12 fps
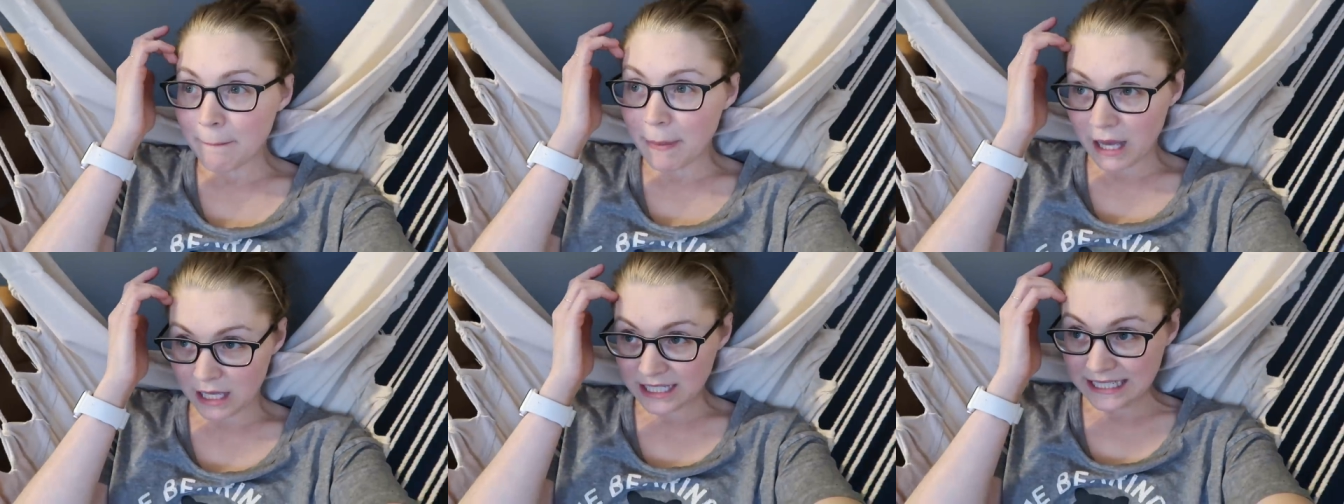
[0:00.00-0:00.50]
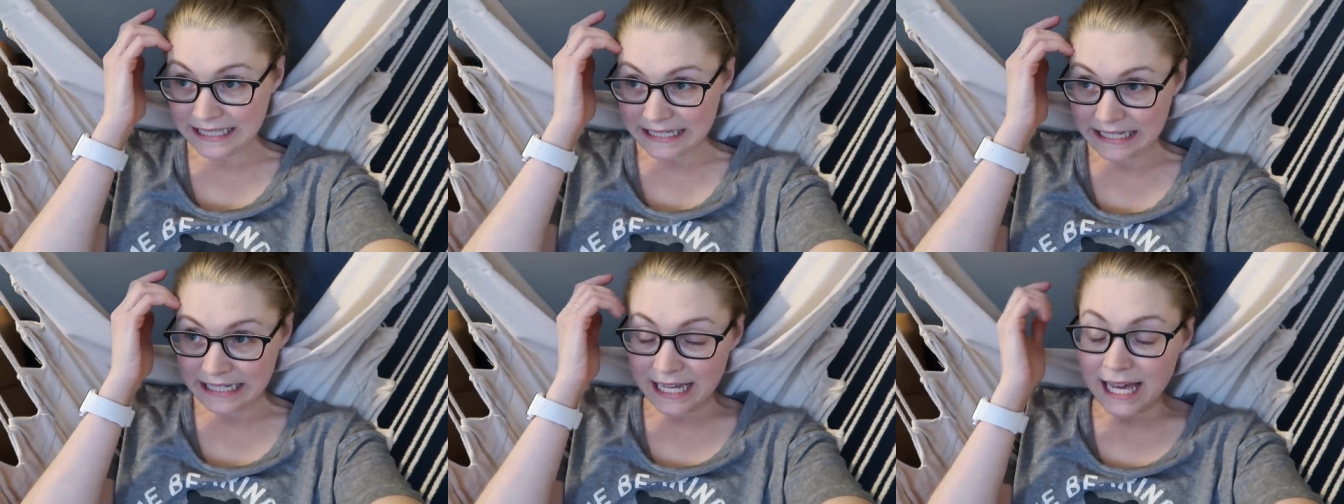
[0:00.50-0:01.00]
but
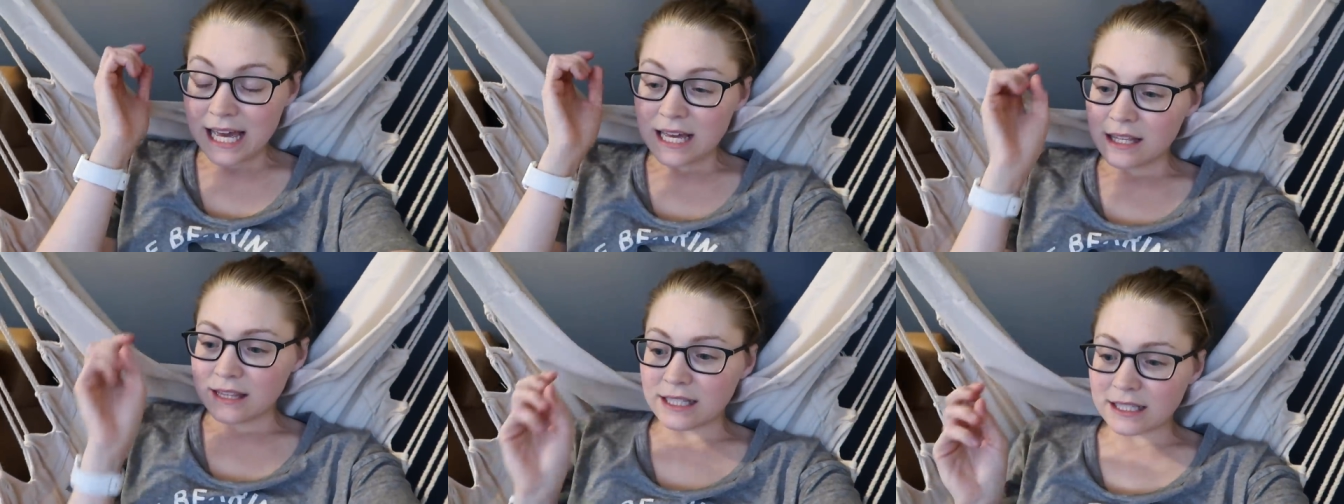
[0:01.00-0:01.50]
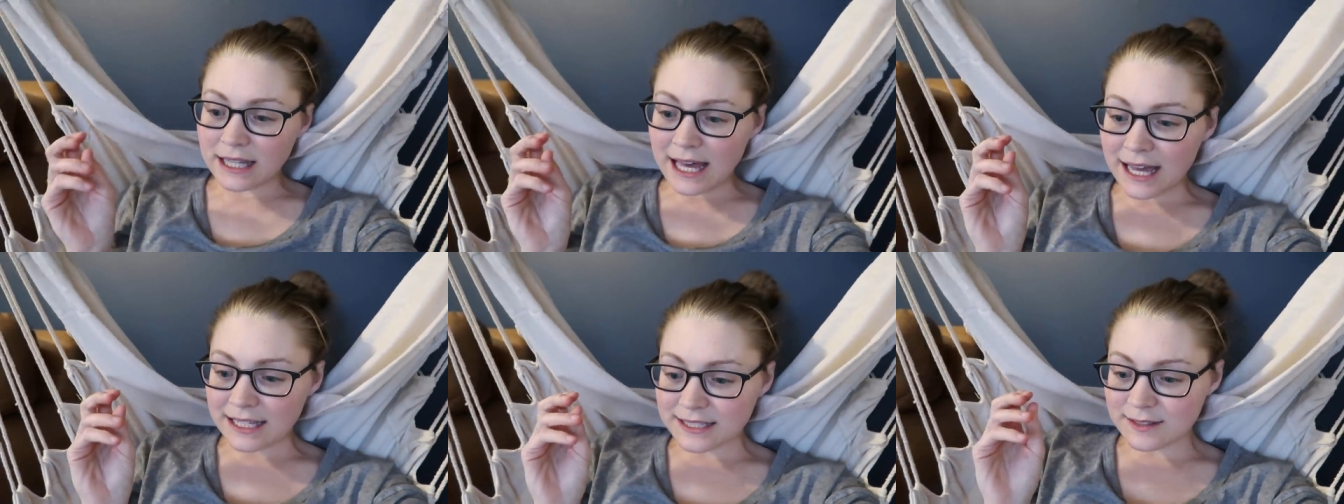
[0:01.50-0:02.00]
the
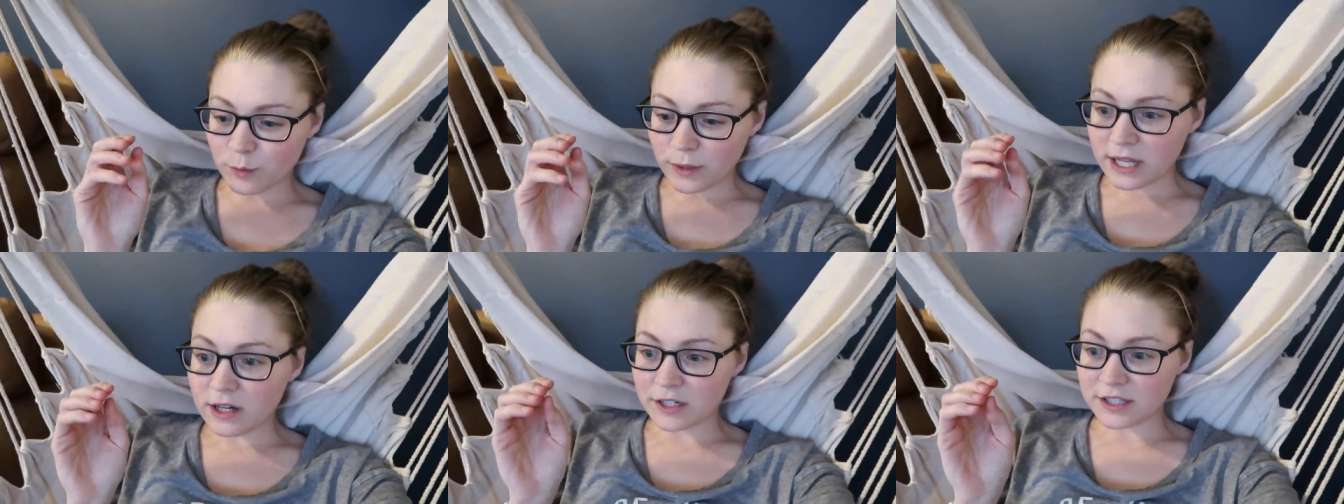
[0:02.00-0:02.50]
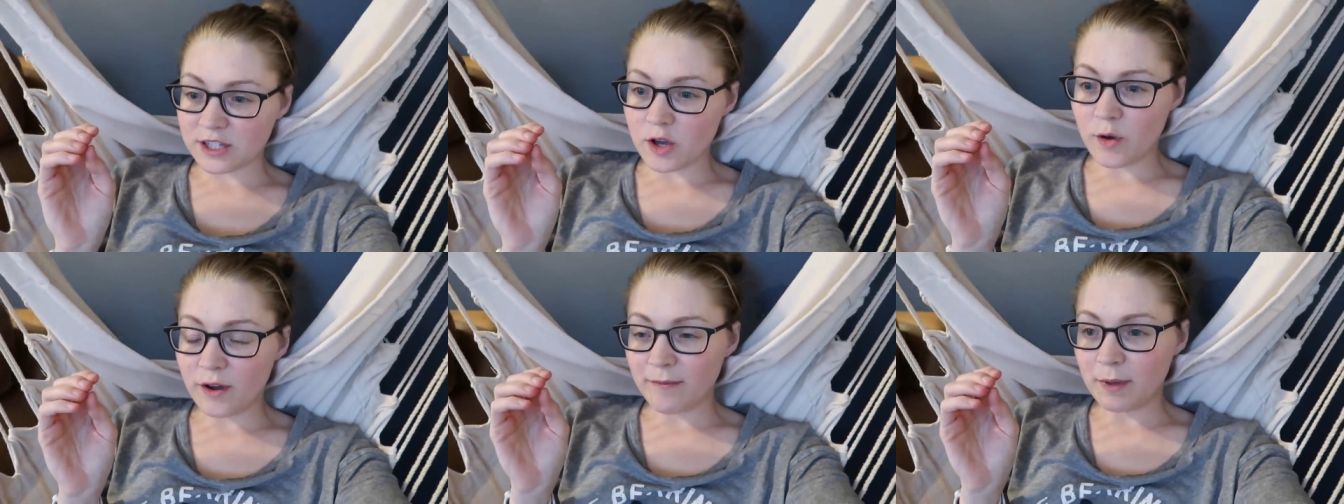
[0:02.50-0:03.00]
last week or
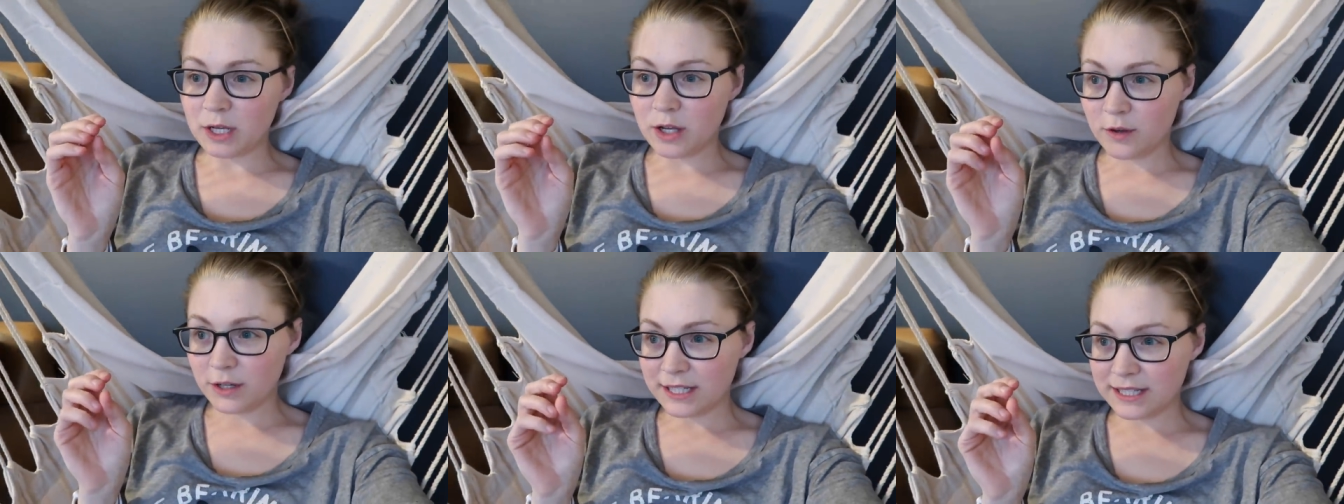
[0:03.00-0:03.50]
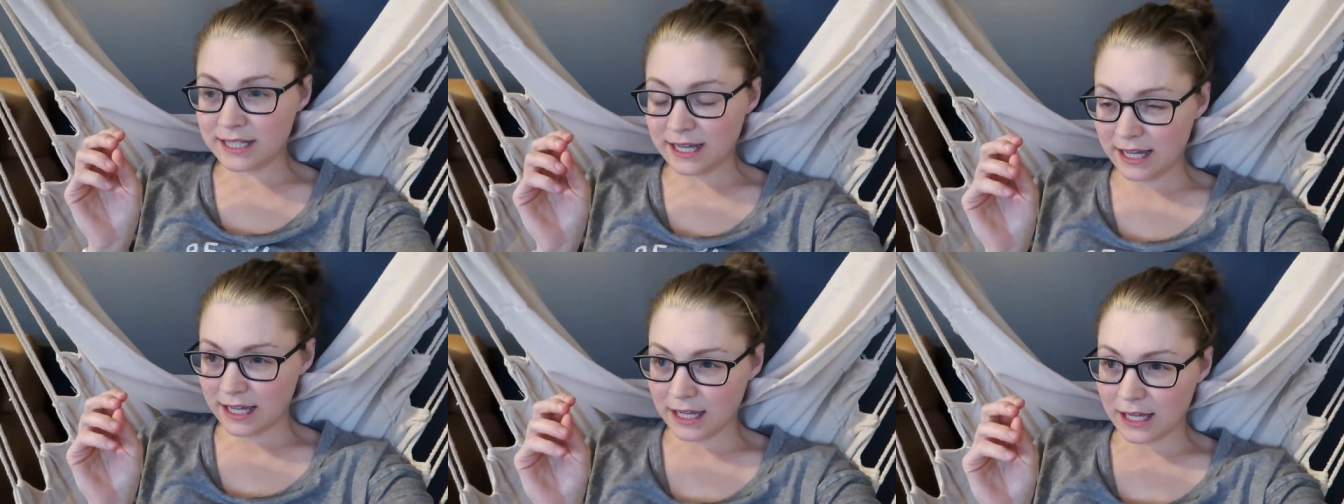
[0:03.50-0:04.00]
so I've been
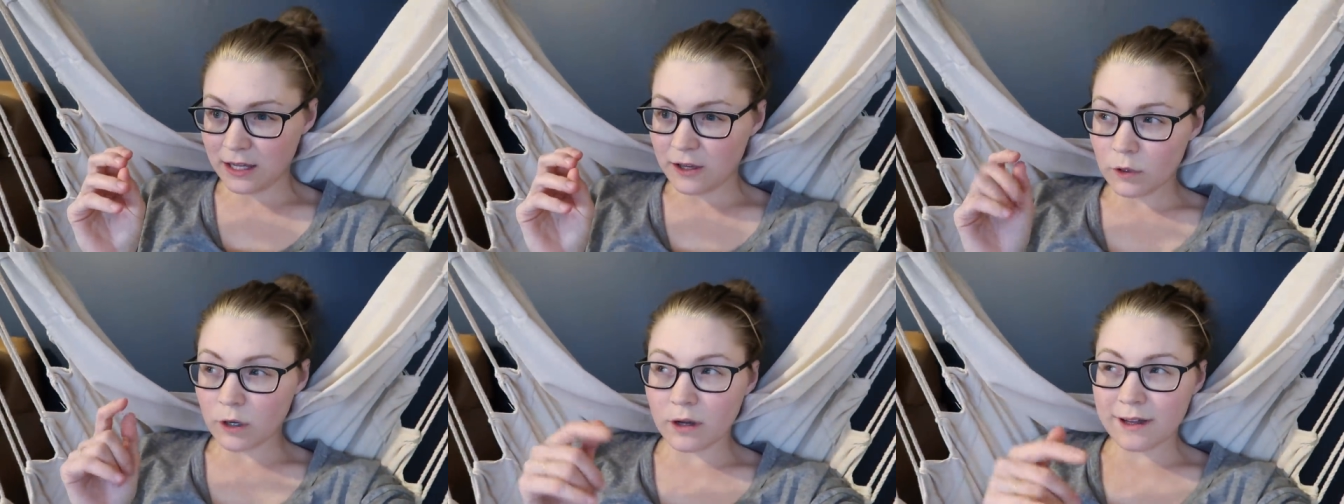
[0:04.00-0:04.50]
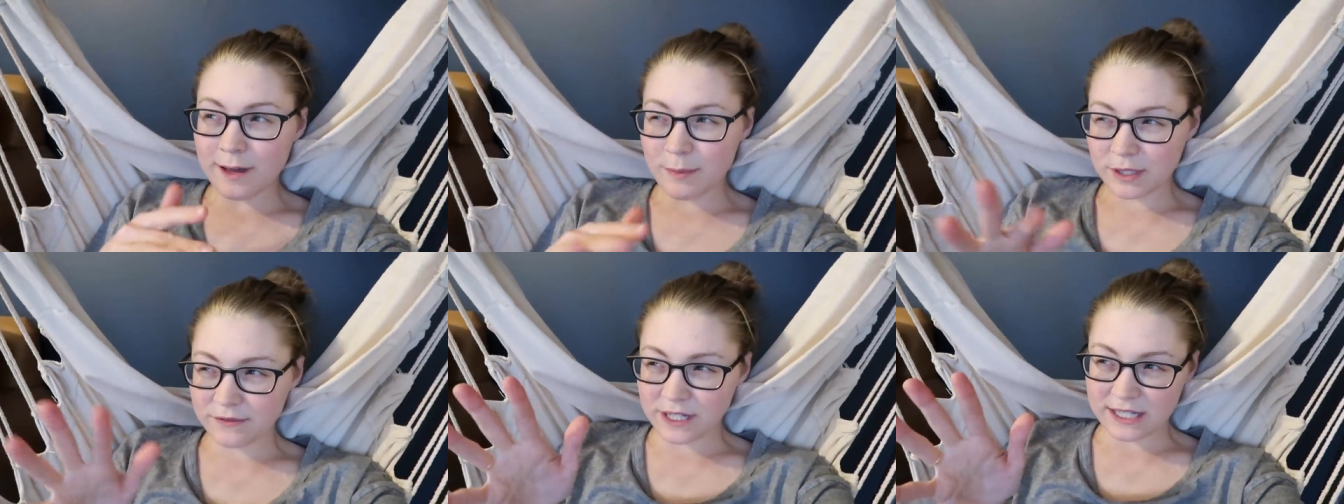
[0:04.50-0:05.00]
noticing, well, a
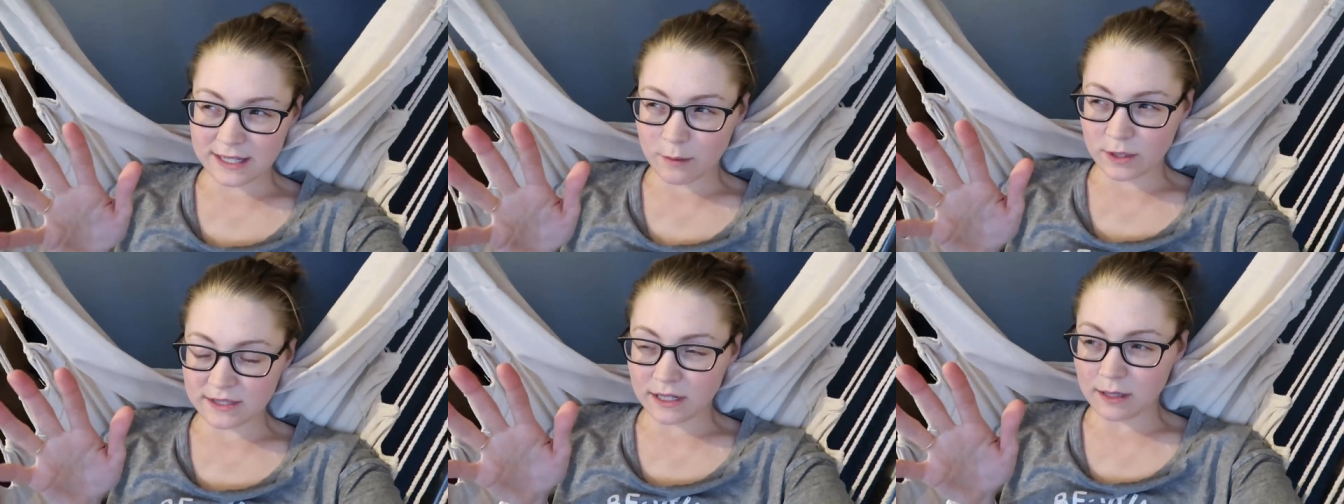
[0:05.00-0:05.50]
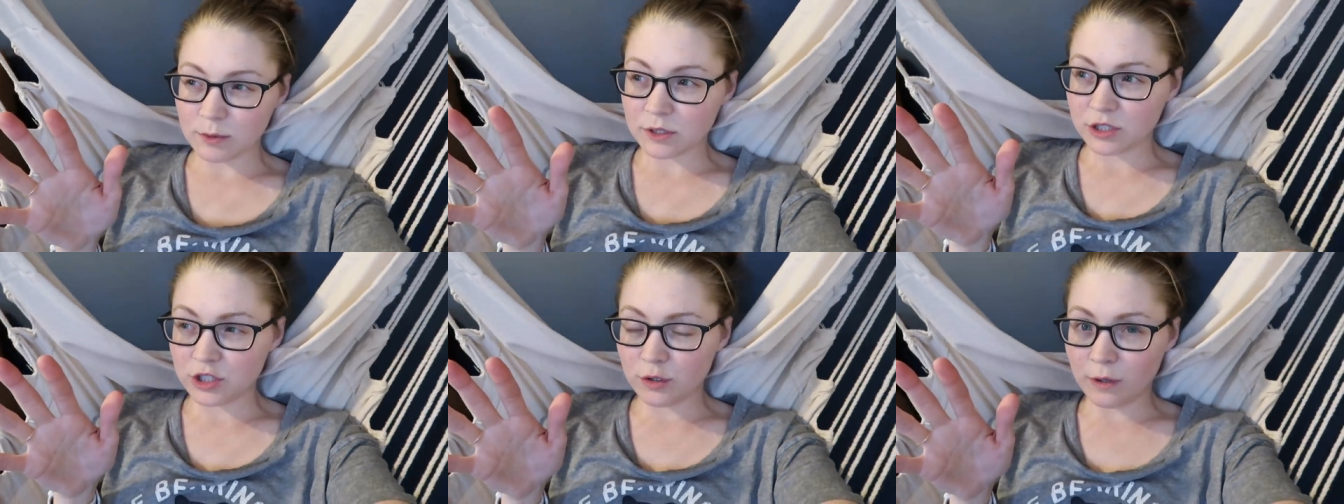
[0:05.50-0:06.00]
couple of days I wasn't able
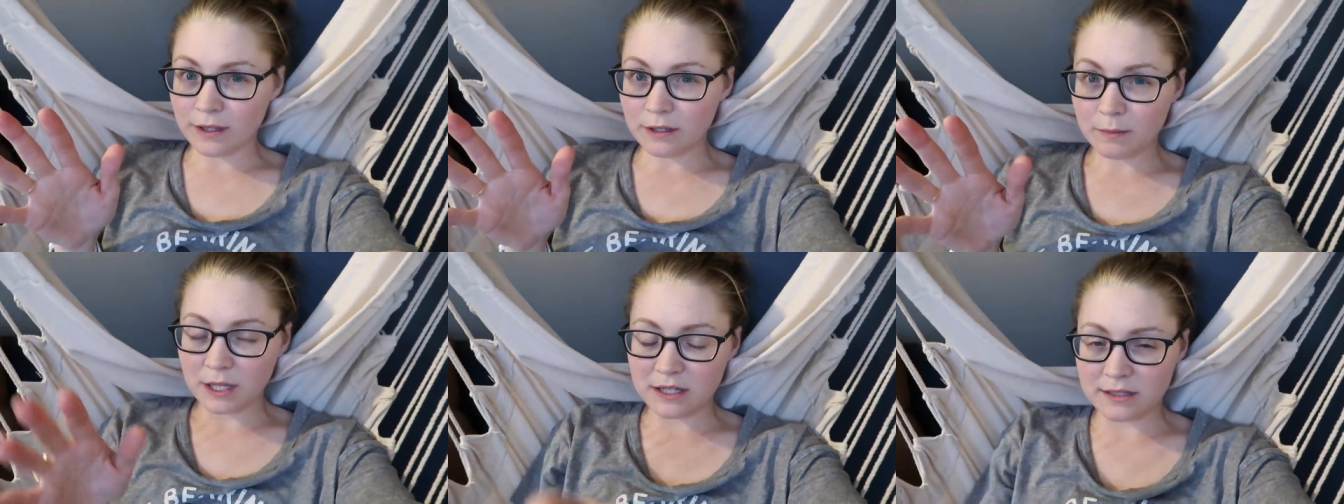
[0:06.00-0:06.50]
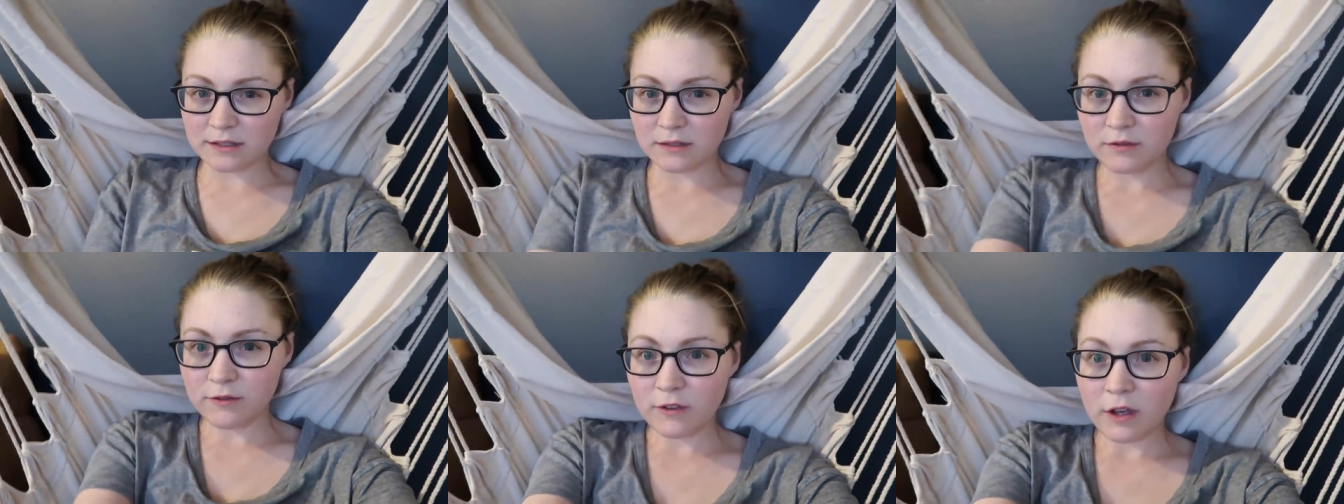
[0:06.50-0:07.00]
to do it because
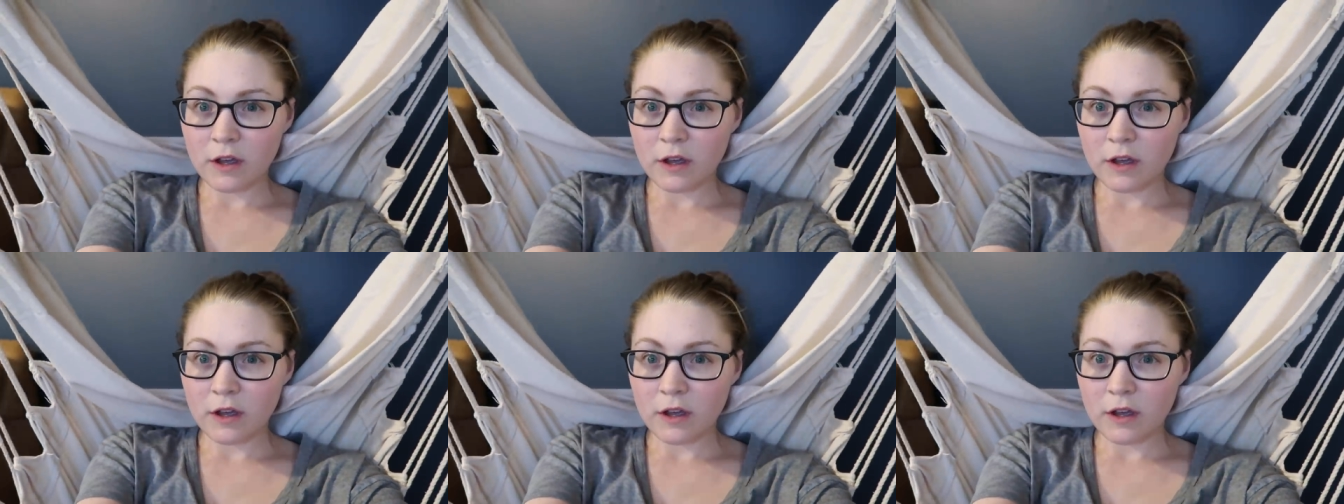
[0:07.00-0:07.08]
of